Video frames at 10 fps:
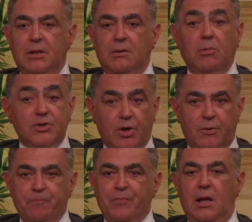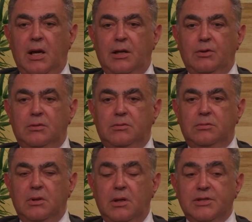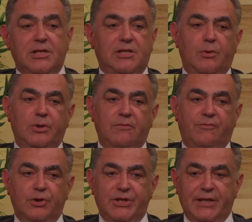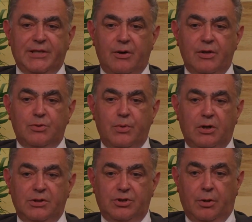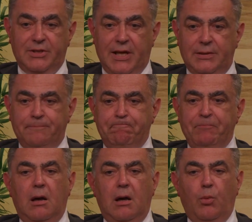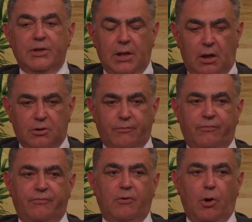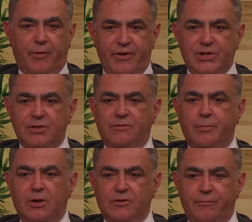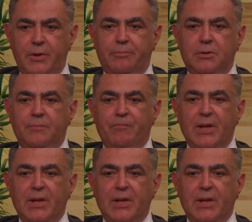Moscow. And essentially within 48 hours, we got the job done with a lot of cooperation from a lot of people.